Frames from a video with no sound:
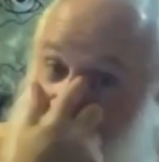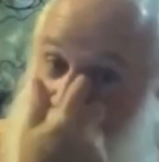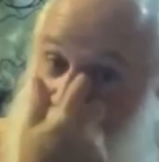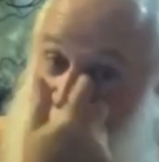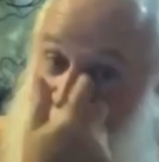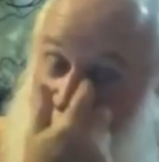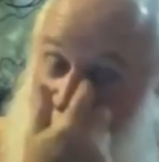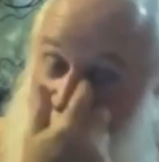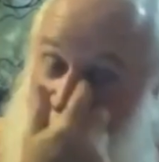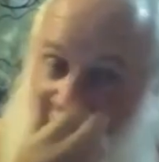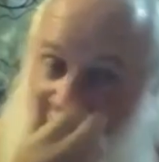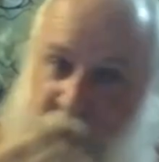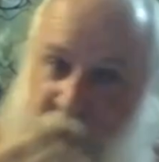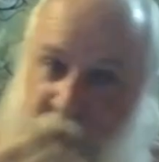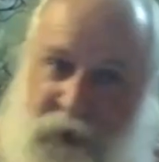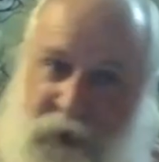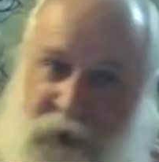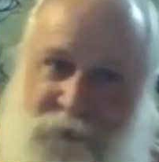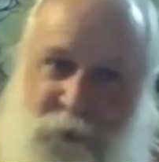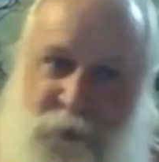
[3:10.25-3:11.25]
But as you
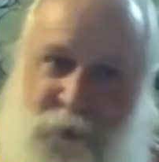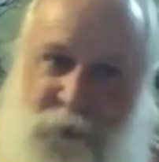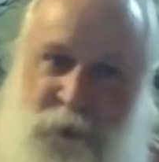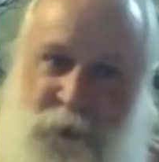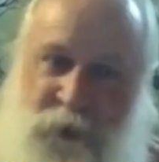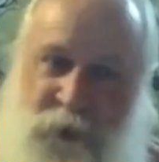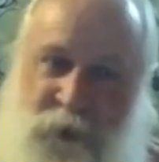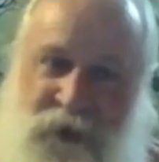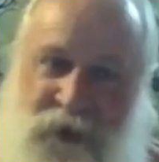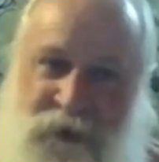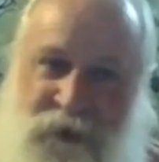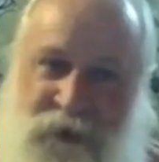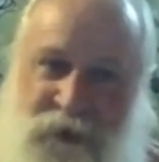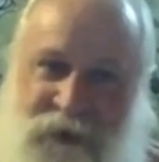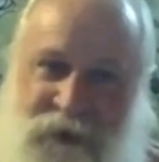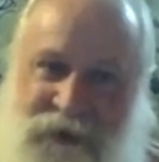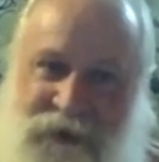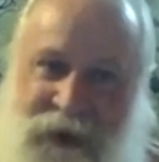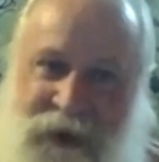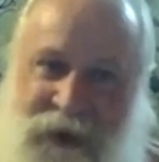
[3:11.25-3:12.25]
get further to the
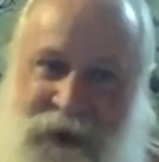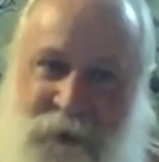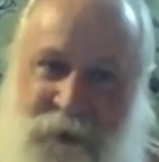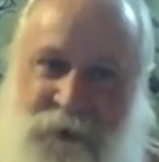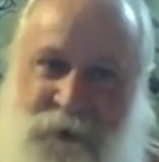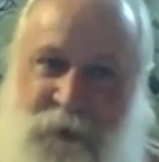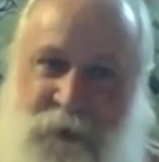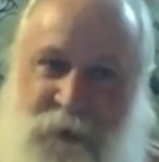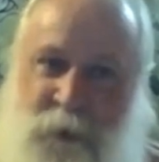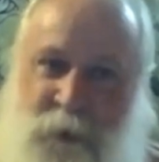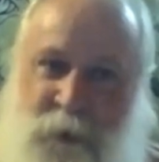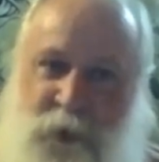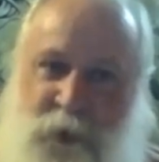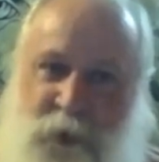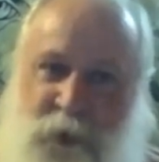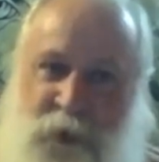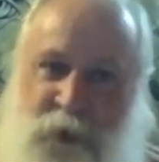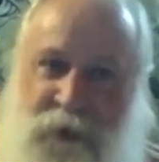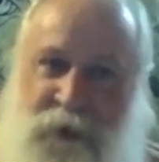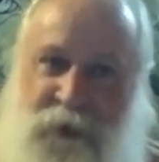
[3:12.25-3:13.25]
south, closer
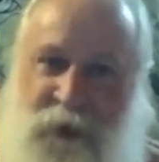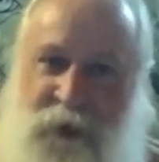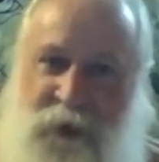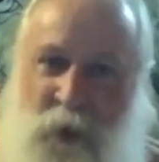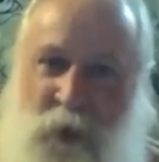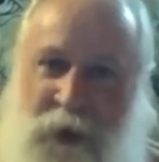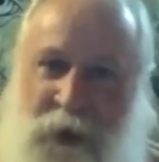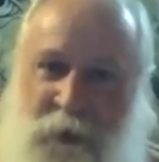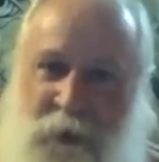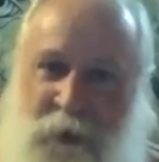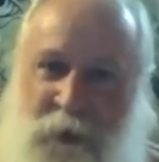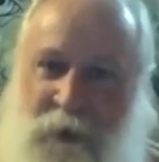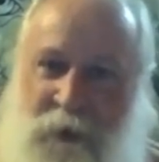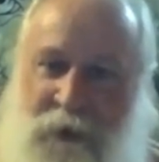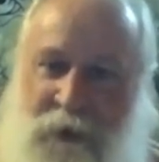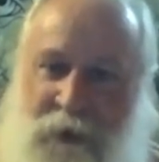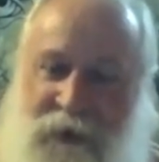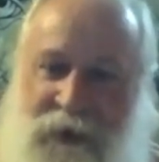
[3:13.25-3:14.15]
to the equator,